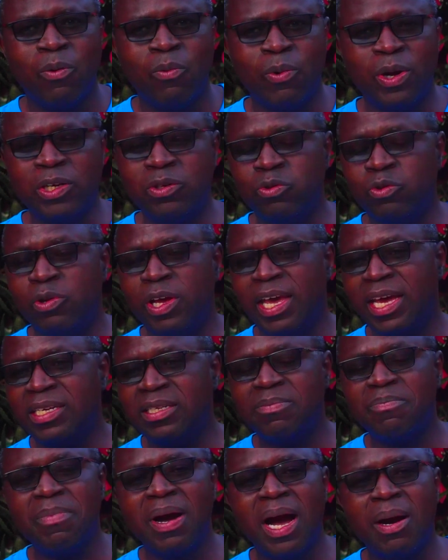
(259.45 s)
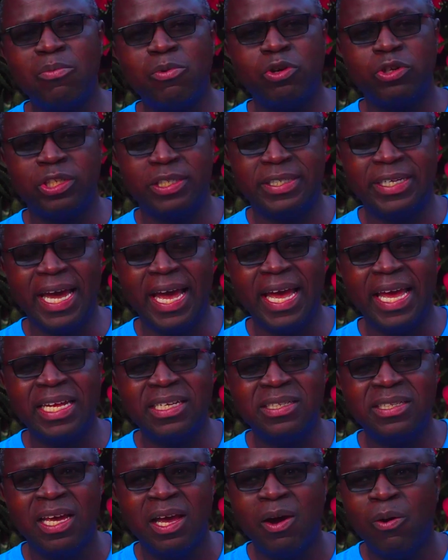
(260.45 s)
when you hurt mom or dad,
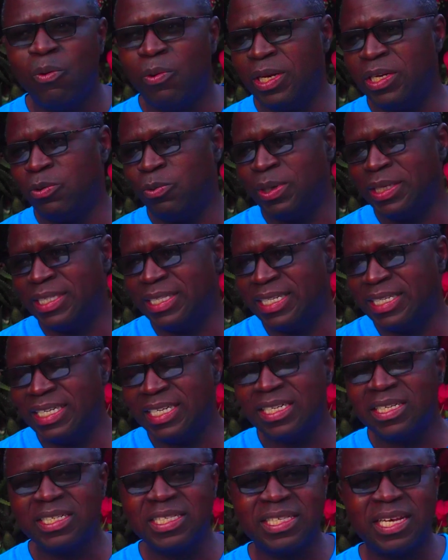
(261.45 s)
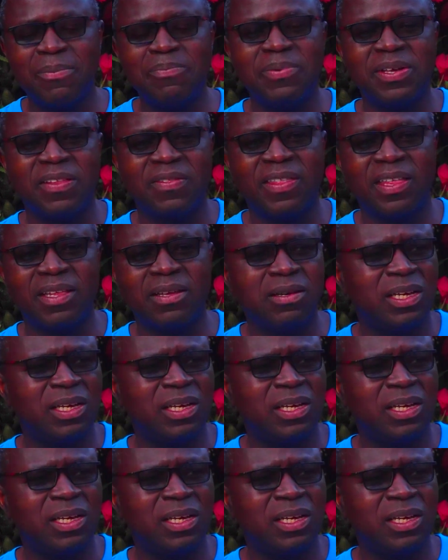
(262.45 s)
when we steal something